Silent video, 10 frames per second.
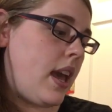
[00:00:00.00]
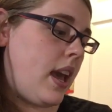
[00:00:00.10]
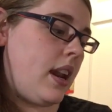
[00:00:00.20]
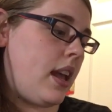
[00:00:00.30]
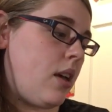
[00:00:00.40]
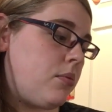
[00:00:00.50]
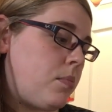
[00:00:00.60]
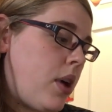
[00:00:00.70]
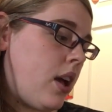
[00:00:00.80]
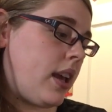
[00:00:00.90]
Anna
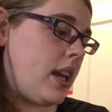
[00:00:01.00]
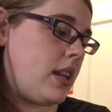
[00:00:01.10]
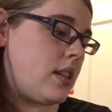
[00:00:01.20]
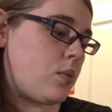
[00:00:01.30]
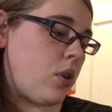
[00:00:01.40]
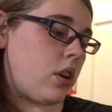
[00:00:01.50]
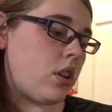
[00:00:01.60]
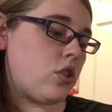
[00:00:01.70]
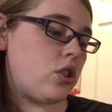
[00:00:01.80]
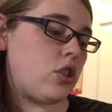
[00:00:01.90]
helped Bach in his work
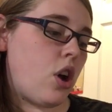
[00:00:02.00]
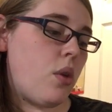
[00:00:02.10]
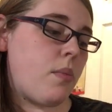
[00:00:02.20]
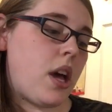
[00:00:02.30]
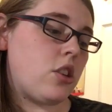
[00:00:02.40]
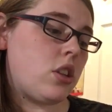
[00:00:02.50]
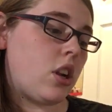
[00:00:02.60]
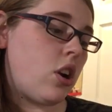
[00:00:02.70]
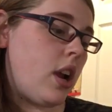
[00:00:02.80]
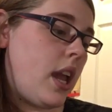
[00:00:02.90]
so much
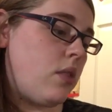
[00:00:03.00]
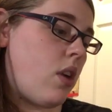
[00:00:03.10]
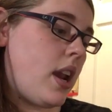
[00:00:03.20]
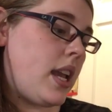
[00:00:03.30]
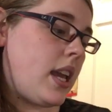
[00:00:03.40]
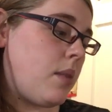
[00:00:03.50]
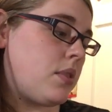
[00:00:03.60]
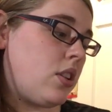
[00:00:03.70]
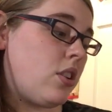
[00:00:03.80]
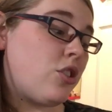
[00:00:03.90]
that her handwriting came
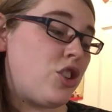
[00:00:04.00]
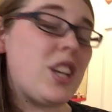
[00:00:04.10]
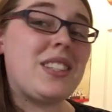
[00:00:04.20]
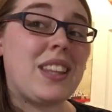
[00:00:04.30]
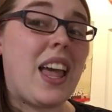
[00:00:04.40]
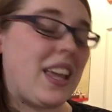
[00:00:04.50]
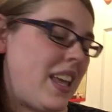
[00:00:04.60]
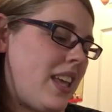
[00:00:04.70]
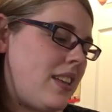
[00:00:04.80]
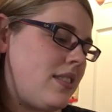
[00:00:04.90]
to look just like
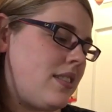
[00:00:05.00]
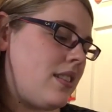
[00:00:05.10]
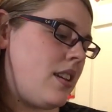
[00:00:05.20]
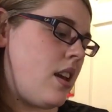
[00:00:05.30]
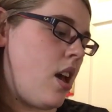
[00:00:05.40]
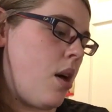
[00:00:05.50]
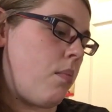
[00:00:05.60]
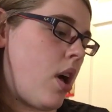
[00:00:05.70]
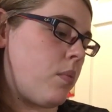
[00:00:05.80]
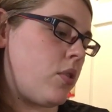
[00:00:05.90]
his.
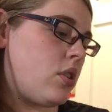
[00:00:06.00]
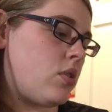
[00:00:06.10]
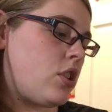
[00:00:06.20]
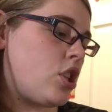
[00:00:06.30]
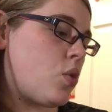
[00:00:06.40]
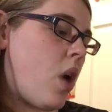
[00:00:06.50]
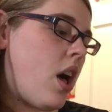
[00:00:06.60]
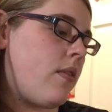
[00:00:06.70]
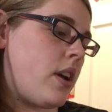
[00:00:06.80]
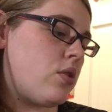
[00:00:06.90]
Bach produced
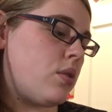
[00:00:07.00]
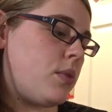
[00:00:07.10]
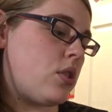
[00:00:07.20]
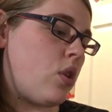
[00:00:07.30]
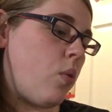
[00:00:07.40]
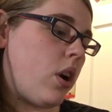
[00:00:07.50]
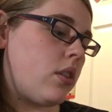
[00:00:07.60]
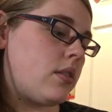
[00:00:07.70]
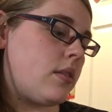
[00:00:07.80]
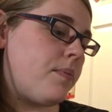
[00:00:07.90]
1,200 musical
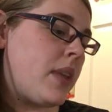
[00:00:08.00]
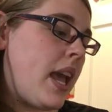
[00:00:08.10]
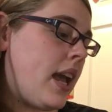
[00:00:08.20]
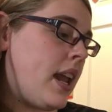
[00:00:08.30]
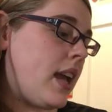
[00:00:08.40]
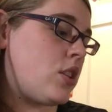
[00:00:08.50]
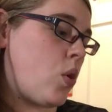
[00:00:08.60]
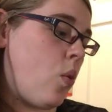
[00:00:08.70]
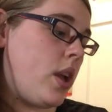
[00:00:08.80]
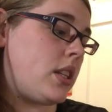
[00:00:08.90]
works and had
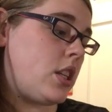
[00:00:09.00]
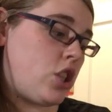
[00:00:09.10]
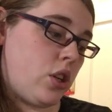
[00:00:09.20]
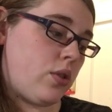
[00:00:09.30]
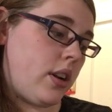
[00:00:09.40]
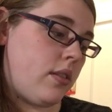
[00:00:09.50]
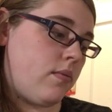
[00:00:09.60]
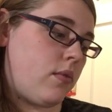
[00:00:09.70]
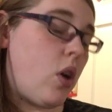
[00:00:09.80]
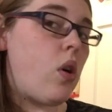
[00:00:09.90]
20 children,
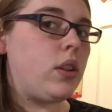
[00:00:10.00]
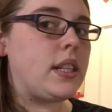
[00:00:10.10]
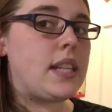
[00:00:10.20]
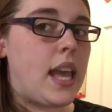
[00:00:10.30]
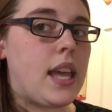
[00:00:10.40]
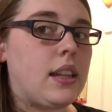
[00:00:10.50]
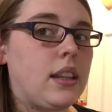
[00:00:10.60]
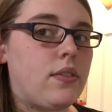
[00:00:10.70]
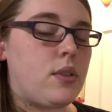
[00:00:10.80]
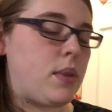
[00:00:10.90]
though only 10
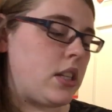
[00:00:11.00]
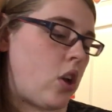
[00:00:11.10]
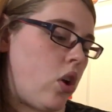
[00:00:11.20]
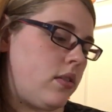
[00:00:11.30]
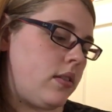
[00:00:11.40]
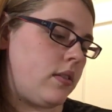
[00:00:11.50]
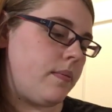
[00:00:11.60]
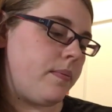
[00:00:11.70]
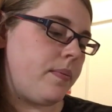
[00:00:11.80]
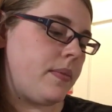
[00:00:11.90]
lived to be adults.
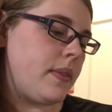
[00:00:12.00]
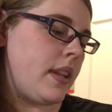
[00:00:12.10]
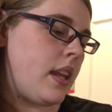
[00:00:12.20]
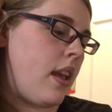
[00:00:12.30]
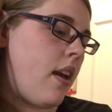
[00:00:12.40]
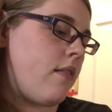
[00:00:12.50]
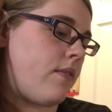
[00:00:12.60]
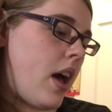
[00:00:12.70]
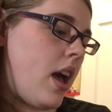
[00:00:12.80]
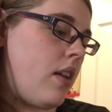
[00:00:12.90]

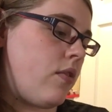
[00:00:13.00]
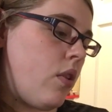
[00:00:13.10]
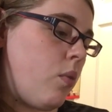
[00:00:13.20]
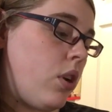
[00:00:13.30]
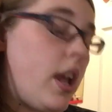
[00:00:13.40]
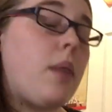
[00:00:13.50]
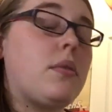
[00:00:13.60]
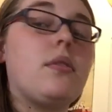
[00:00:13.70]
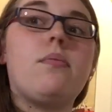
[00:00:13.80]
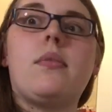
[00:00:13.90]
5 were named
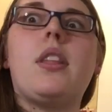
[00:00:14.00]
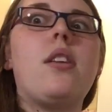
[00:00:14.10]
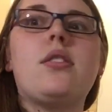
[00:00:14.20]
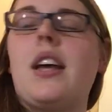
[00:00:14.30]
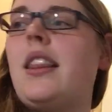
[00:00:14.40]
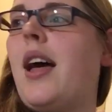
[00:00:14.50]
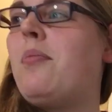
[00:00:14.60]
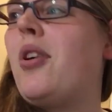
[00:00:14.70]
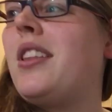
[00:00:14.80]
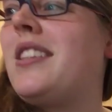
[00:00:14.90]
There's that
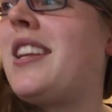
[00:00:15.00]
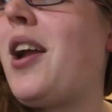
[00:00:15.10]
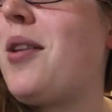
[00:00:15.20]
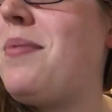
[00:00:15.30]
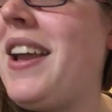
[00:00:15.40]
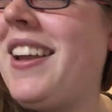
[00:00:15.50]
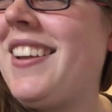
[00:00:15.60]
loud part that scared me.